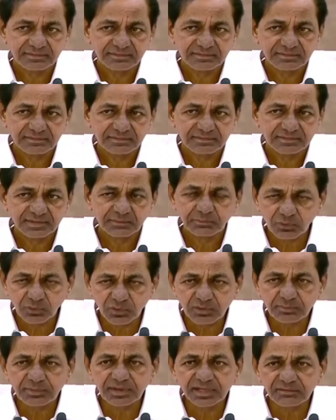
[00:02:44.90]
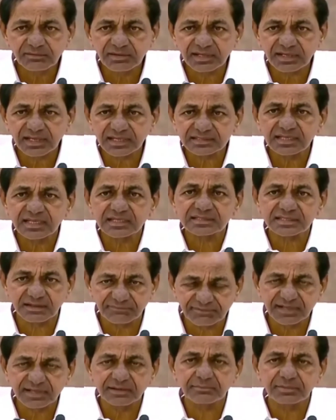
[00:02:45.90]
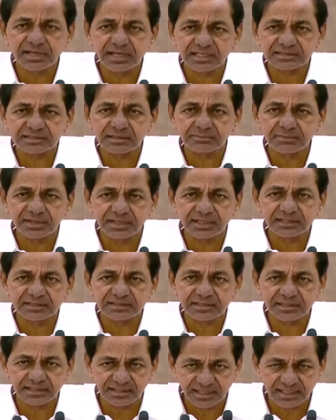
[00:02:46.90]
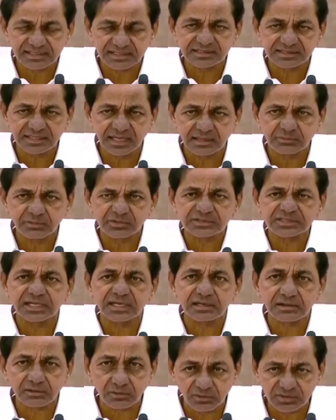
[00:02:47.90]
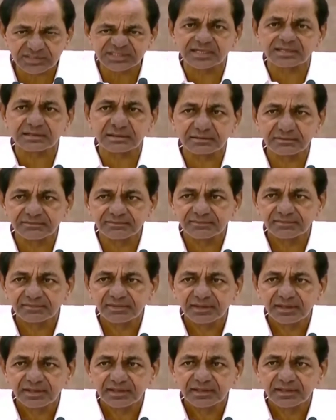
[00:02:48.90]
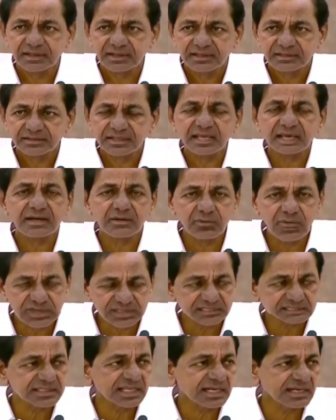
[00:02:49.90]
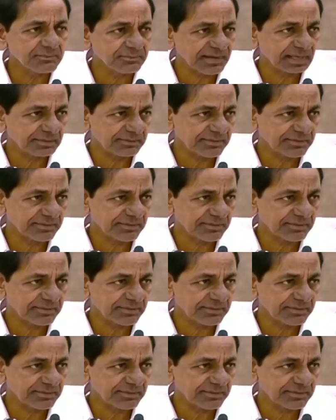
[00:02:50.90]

The poor BD workers are suffering because the BD industry is almost under closure. They are losing their employment.